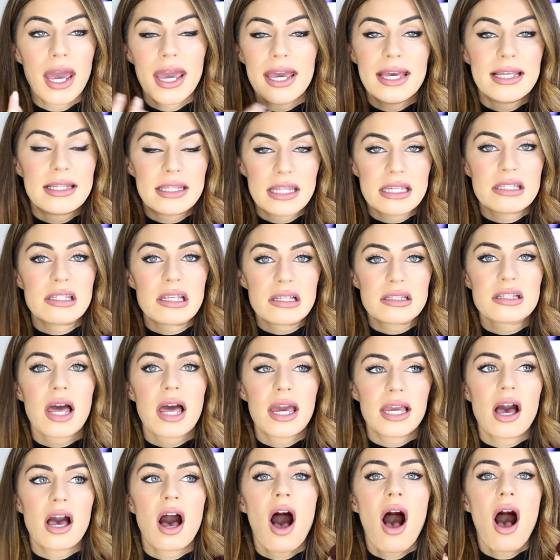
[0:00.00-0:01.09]
it, this is
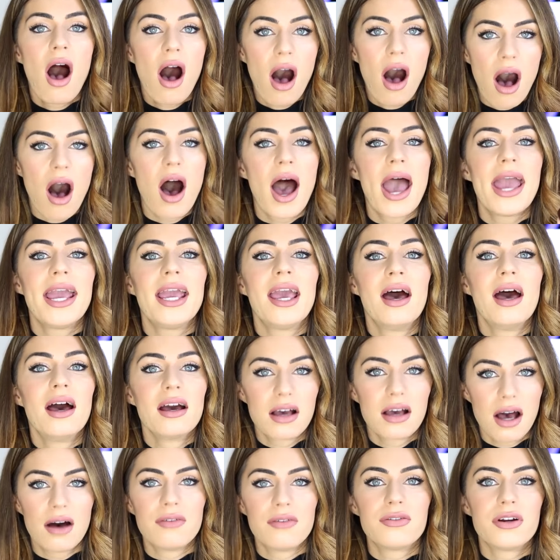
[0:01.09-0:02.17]
like high
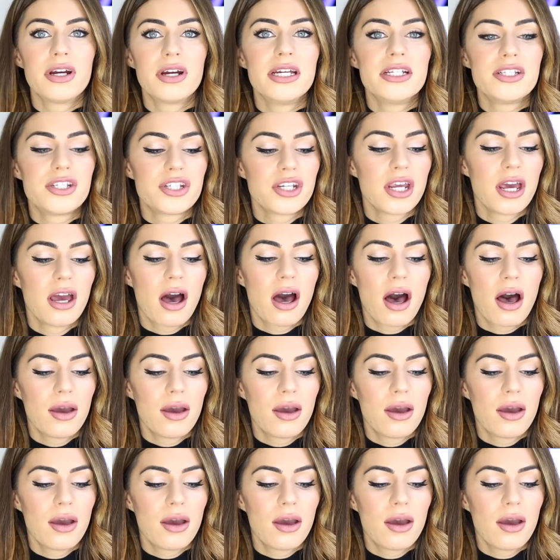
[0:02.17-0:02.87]
coverage.